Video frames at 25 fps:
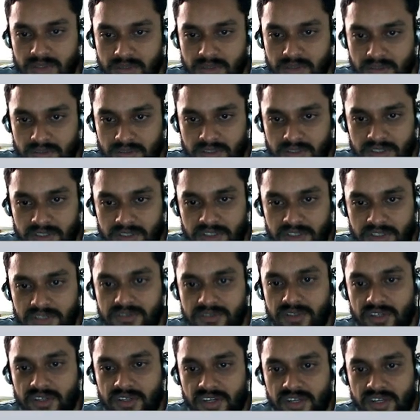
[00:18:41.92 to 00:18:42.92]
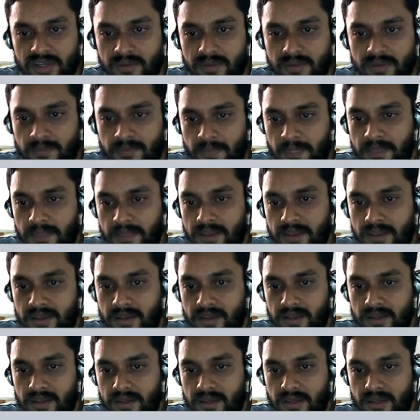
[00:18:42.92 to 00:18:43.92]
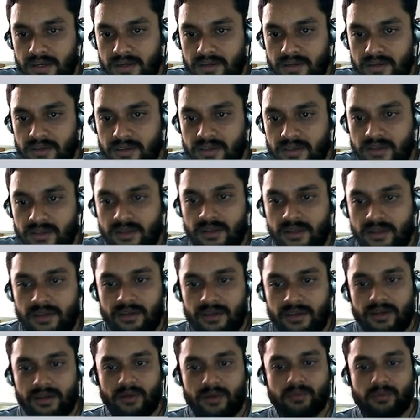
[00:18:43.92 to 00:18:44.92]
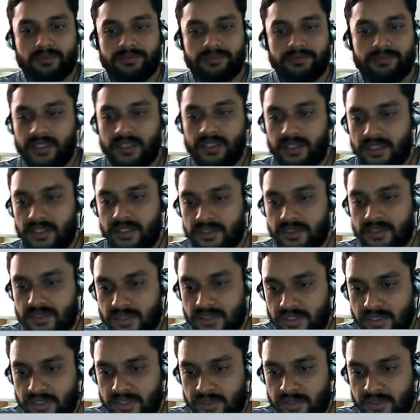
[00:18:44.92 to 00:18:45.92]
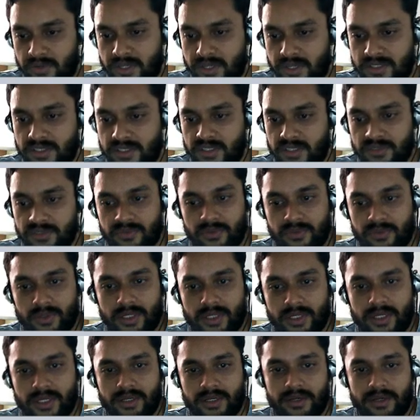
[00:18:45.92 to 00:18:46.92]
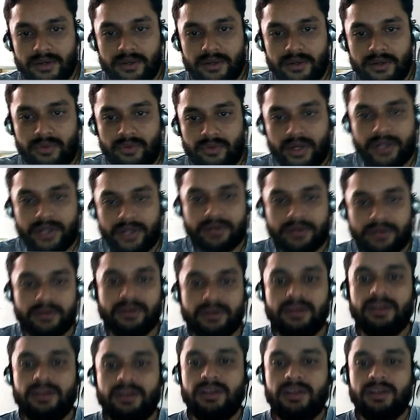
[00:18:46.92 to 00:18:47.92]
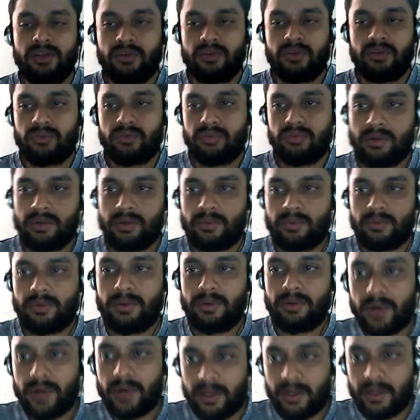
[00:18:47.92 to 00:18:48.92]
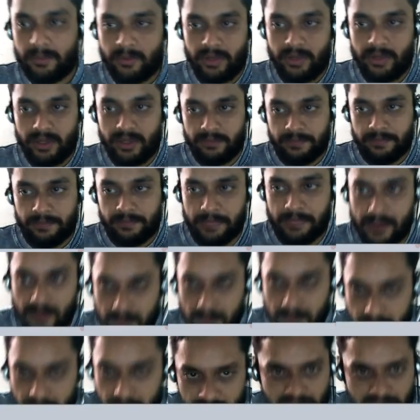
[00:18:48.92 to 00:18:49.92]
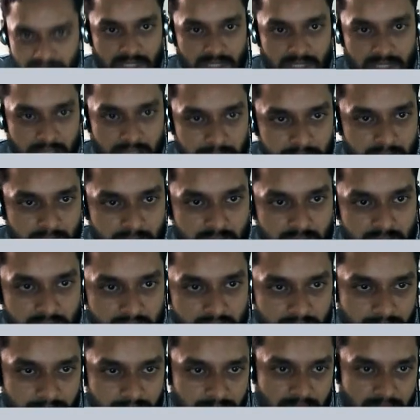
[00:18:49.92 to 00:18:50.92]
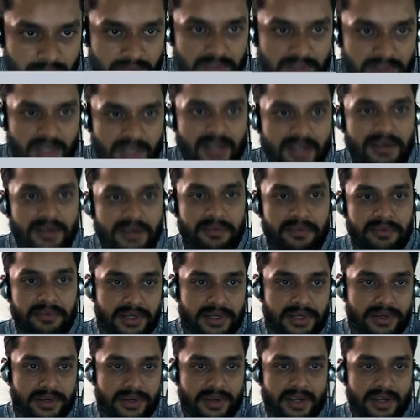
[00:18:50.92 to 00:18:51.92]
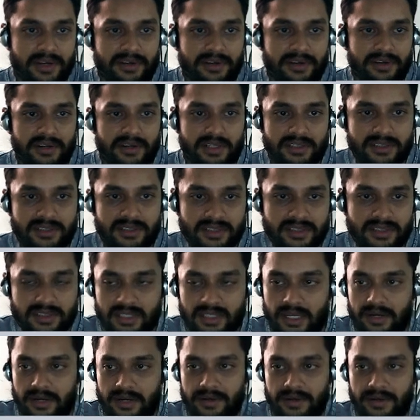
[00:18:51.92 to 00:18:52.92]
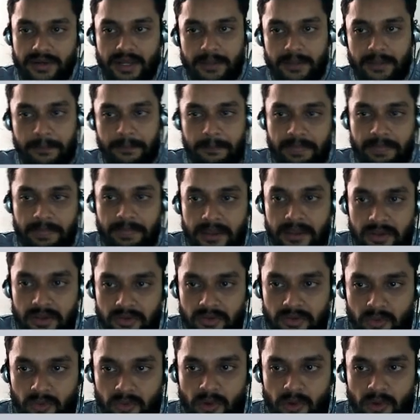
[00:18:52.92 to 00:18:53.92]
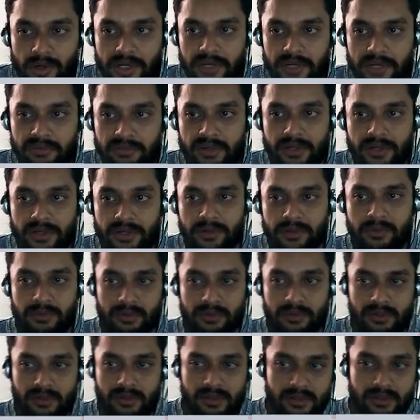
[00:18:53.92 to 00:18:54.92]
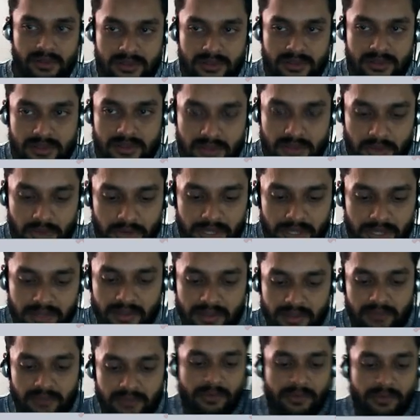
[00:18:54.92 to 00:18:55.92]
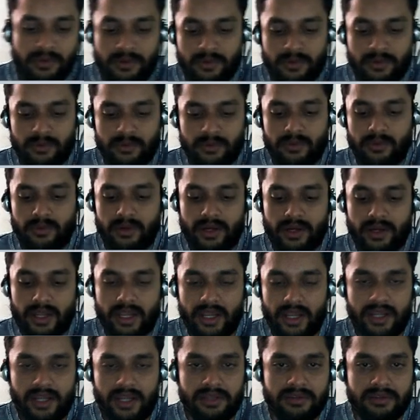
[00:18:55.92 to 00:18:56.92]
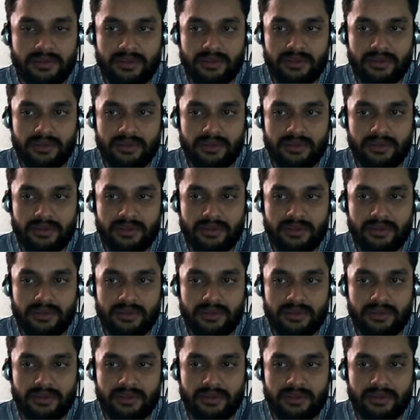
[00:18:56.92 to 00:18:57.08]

ready. It is ready, correct. Now it is here, you can see it is fully defined. So now what I'm doing, see, I'm using the convert entities tab. So what it will do, you can, if you want to again